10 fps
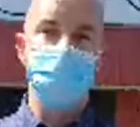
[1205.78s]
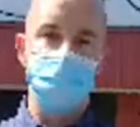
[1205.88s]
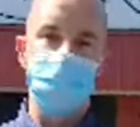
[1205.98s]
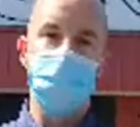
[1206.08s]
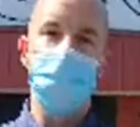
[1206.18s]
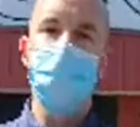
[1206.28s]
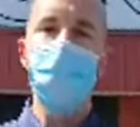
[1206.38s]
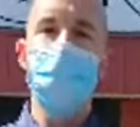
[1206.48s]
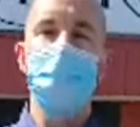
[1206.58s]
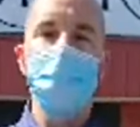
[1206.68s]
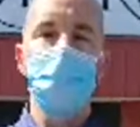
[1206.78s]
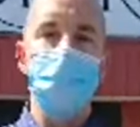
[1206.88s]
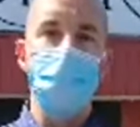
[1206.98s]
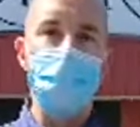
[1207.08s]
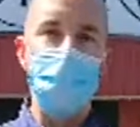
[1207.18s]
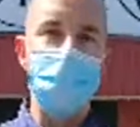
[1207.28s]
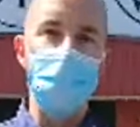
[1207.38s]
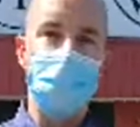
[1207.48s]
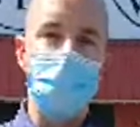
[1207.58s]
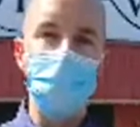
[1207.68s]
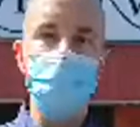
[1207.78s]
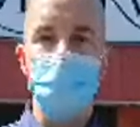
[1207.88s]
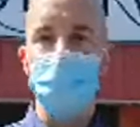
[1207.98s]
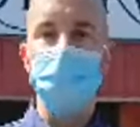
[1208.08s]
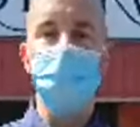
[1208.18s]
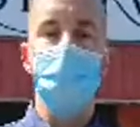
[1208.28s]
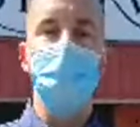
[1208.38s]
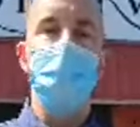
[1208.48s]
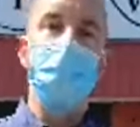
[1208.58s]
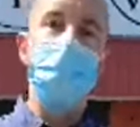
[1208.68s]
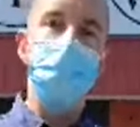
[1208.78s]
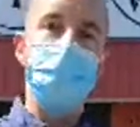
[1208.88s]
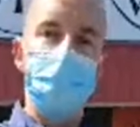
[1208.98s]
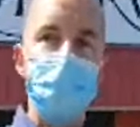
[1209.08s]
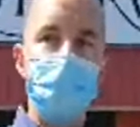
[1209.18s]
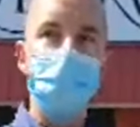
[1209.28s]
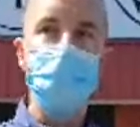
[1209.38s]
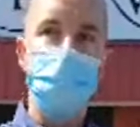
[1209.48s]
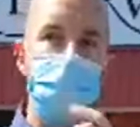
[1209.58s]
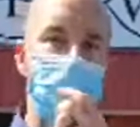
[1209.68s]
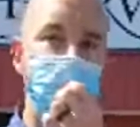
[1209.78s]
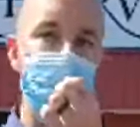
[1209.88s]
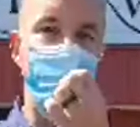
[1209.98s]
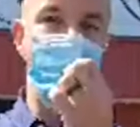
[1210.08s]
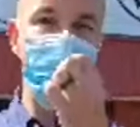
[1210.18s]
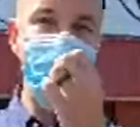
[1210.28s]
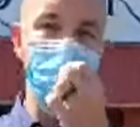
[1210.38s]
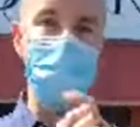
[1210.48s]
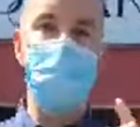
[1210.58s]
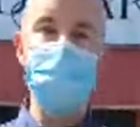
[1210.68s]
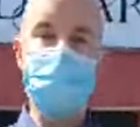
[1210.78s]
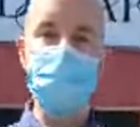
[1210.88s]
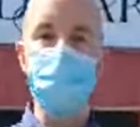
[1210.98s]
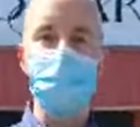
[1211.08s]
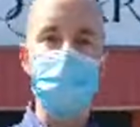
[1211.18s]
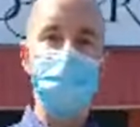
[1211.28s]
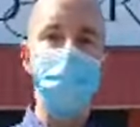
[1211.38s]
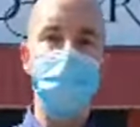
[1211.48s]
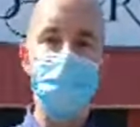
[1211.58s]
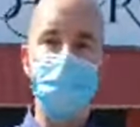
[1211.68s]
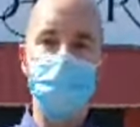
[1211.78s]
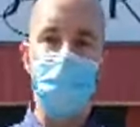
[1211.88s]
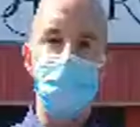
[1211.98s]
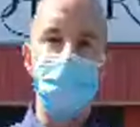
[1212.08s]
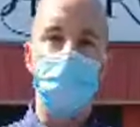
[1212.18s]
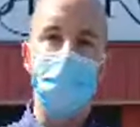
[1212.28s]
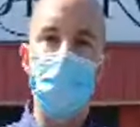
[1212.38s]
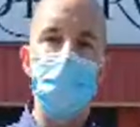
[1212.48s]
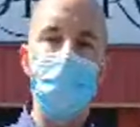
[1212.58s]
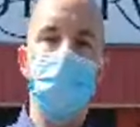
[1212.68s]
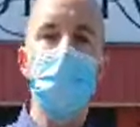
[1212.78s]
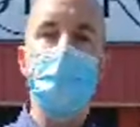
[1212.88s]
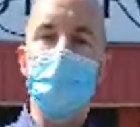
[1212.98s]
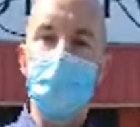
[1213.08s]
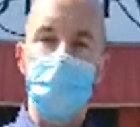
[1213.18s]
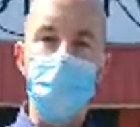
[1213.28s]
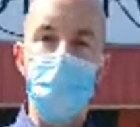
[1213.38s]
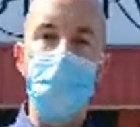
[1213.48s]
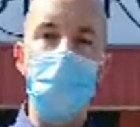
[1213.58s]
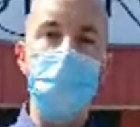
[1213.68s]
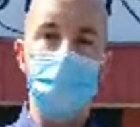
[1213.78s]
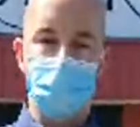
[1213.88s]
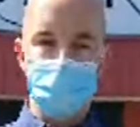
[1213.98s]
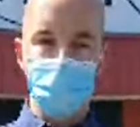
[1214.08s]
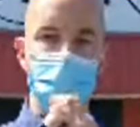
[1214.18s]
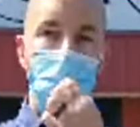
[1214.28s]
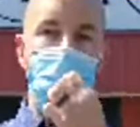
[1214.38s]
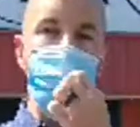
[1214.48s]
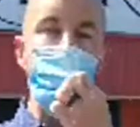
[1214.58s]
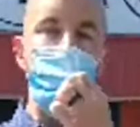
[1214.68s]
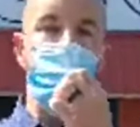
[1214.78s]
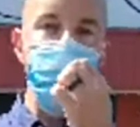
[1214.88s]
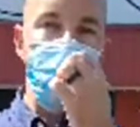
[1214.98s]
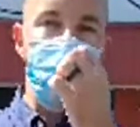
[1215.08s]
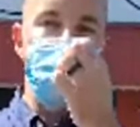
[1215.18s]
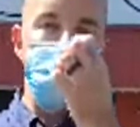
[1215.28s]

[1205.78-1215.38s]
facility will be given the key cards. Anybody else who's coming in will still continue to have to ring a doorbell, and we'll open that up